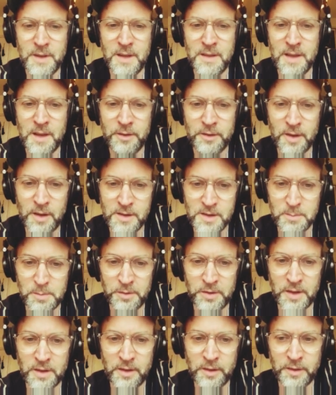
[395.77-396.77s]
that's
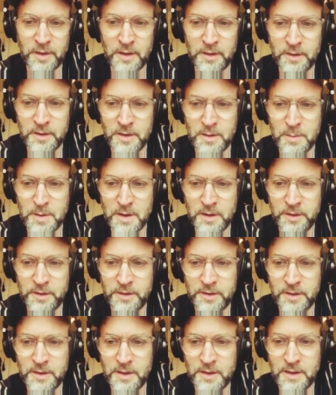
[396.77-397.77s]
100% sent to the bus.
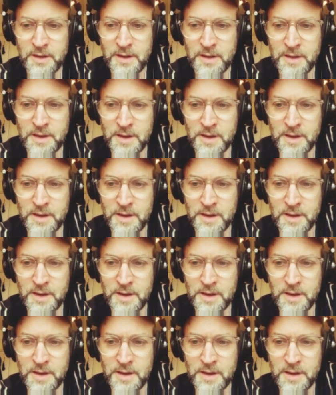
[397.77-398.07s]
And